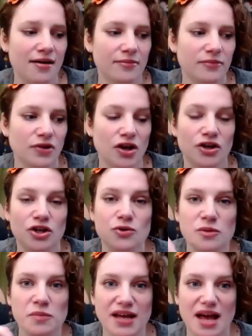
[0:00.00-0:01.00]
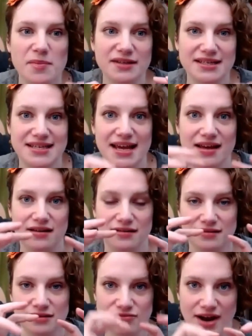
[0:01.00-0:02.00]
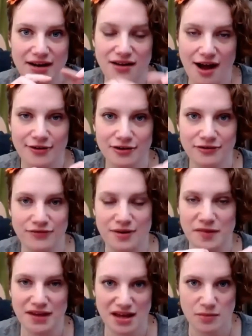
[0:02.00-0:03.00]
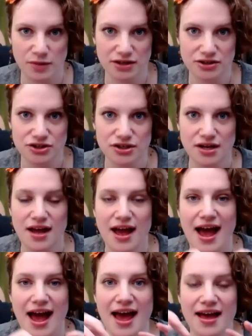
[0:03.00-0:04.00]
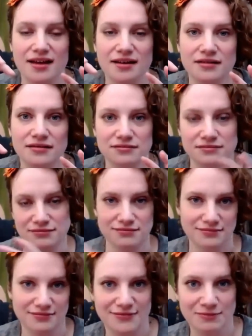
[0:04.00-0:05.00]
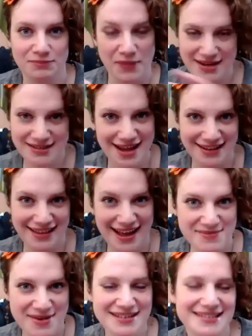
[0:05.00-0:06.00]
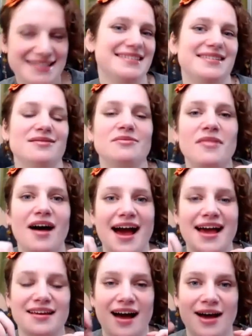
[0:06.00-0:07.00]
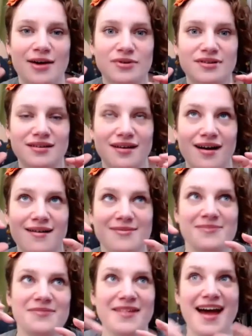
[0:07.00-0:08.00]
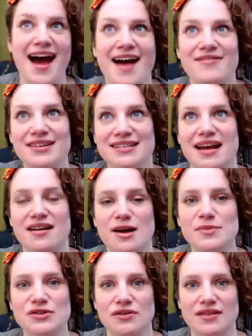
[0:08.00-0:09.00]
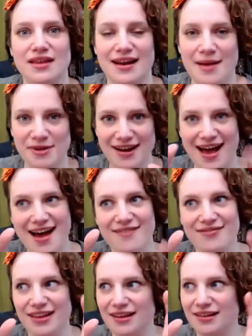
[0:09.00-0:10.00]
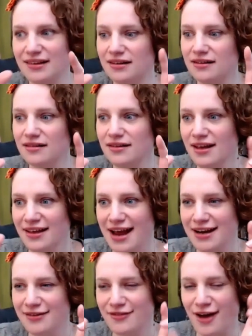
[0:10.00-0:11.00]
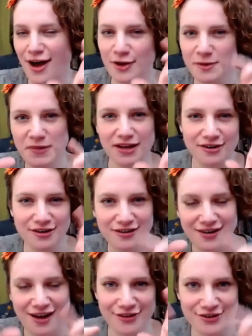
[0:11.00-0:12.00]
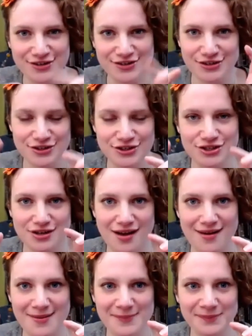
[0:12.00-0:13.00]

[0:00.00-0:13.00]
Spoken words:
You would be able to take the red color from the image, and based on like my system, I would have it set up so that I'm gonna have like a little kind of color picker, color search,